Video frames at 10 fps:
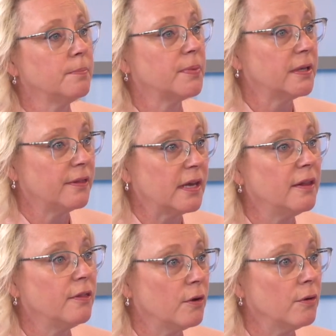but
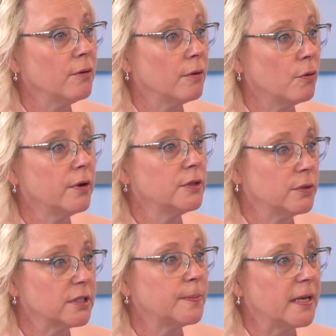then they're going to
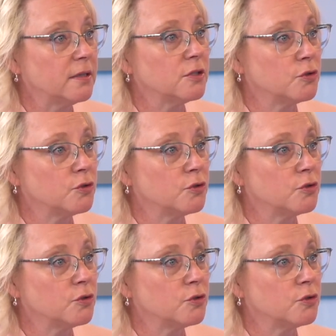expand to